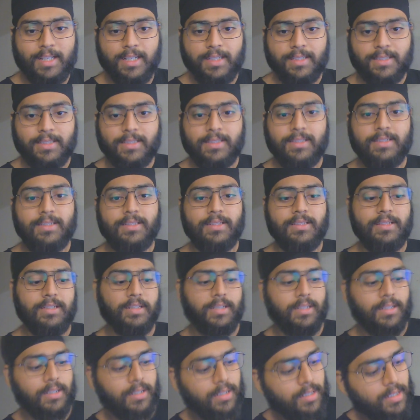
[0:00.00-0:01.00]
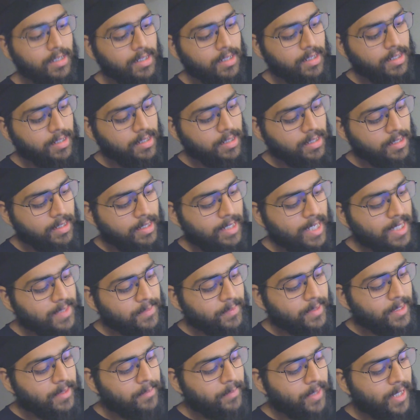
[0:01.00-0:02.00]
is the
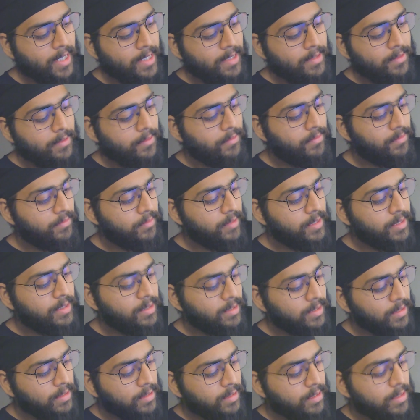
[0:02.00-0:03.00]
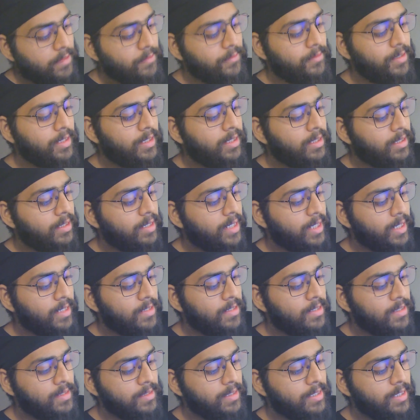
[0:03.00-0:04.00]
Raspberry Pi, which
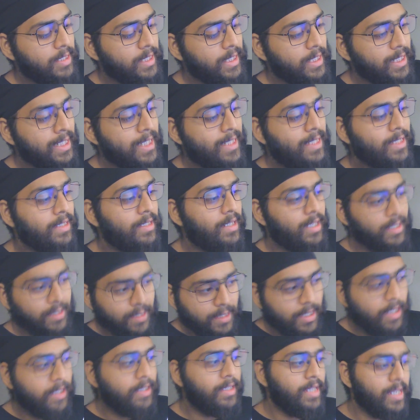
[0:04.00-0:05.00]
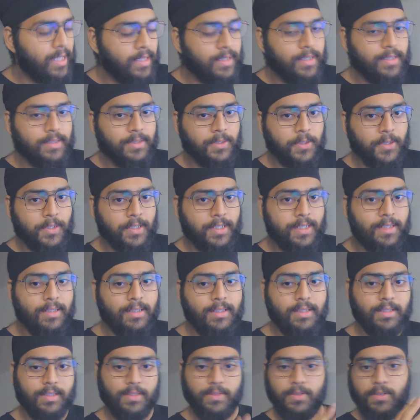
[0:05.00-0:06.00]
triggers the relay, and then the
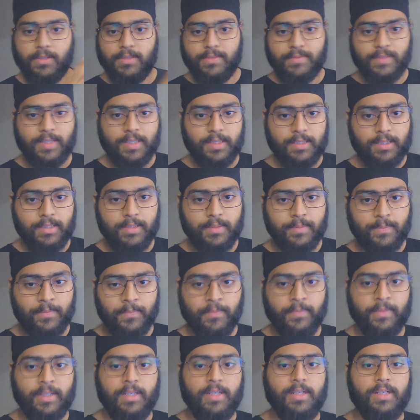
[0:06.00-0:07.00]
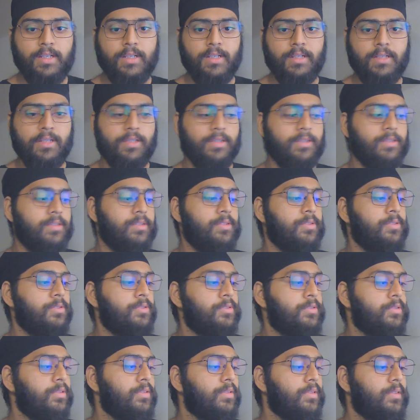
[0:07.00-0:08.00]
sockets, all of this.
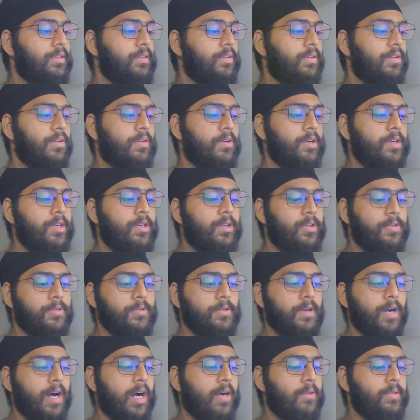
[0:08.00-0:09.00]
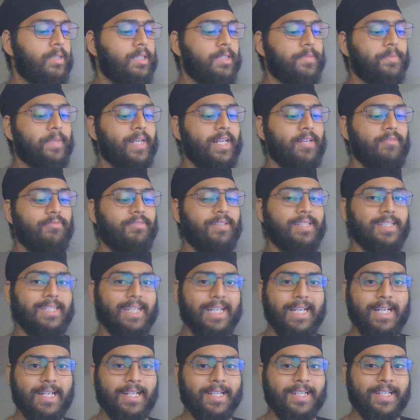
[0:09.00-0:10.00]
So onto how it's made
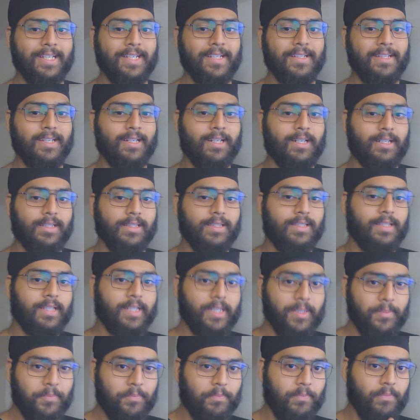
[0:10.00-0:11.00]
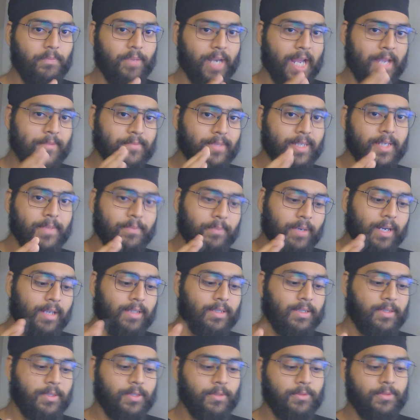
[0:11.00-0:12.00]
physically, there are three primary
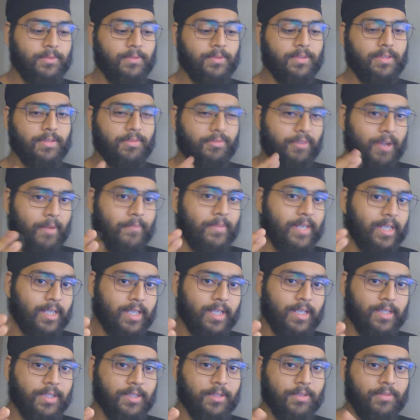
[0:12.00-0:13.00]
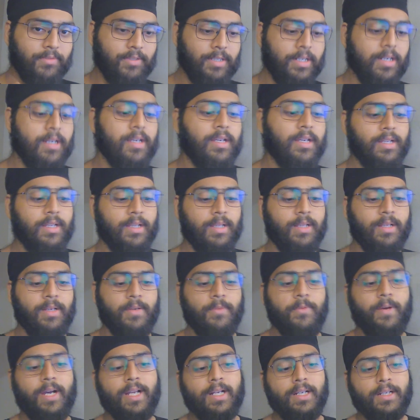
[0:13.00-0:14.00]
parts to the fabrication of it.
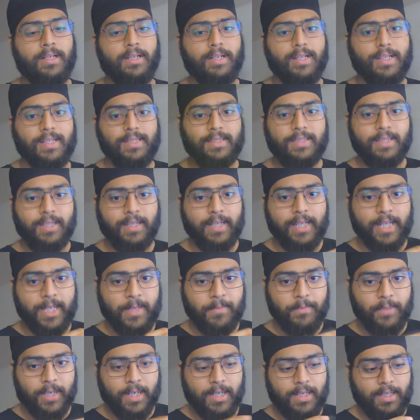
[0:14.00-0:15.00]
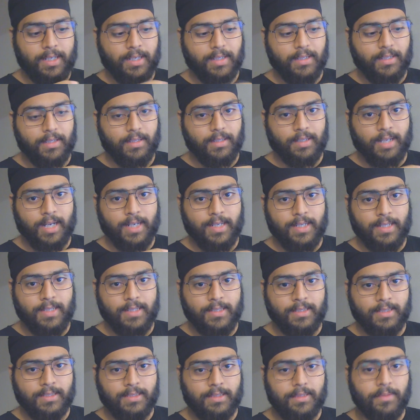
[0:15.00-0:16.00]
One is the gray part, that
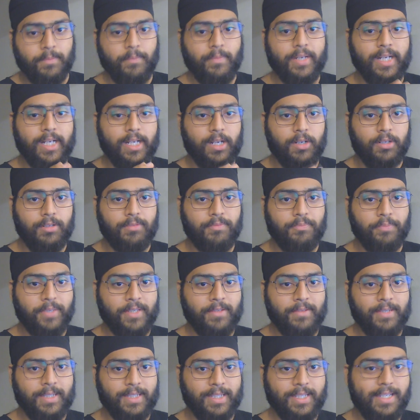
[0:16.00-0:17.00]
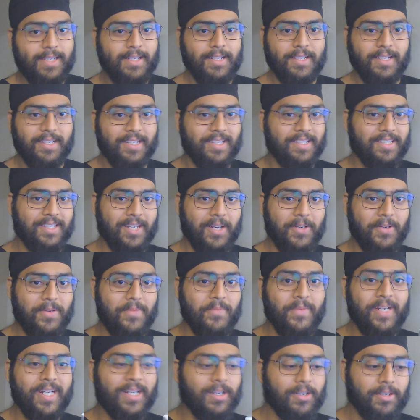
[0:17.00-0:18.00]
is made out of PVC. It's
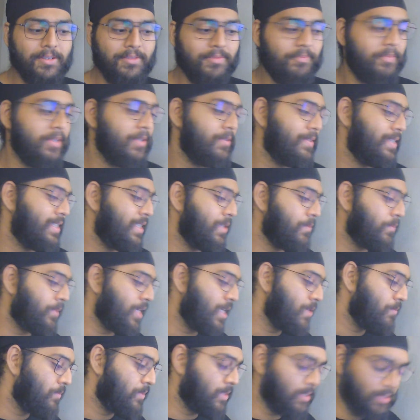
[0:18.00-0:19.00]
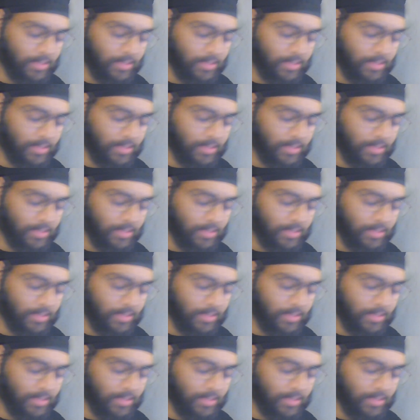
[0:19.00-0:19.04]
made out of PVC pipes.